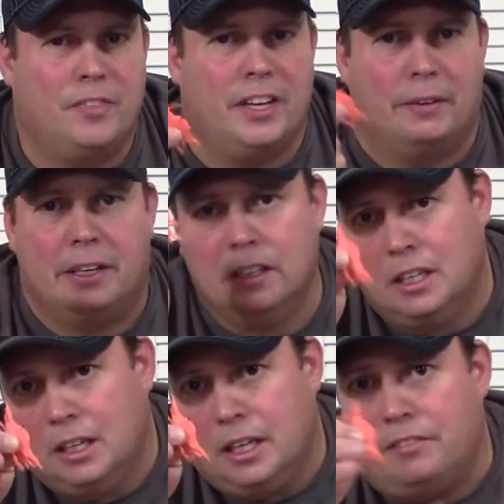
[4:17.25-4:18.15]
Anyway,
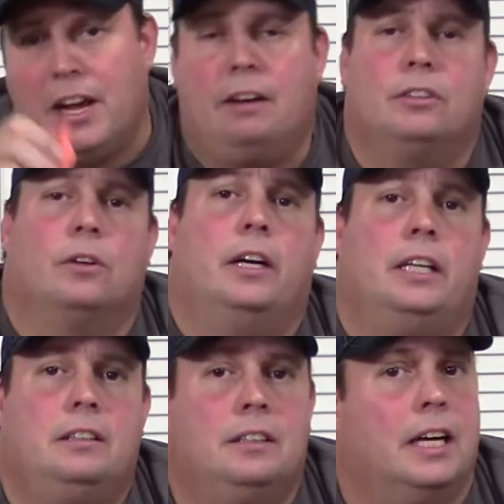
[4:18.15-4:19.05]
if you haven't
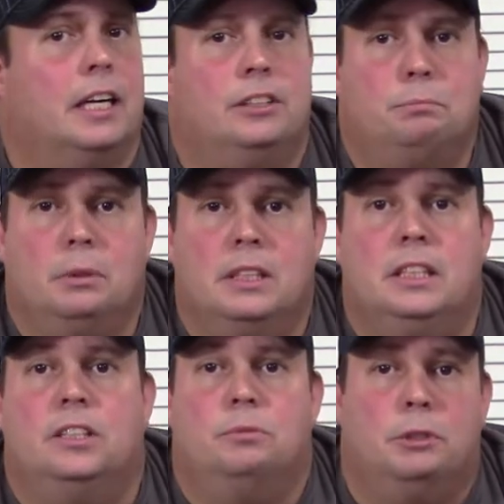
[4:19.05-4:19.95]
already, guys,
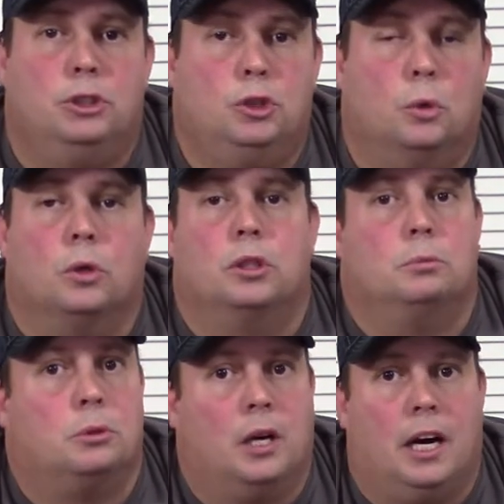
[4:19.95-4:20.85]
please be sure to
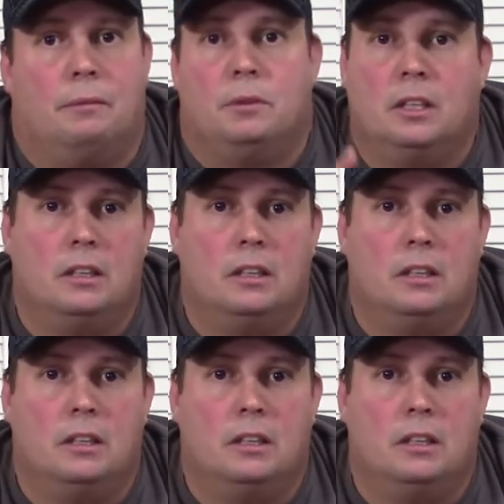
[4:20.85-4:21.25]
subscribe.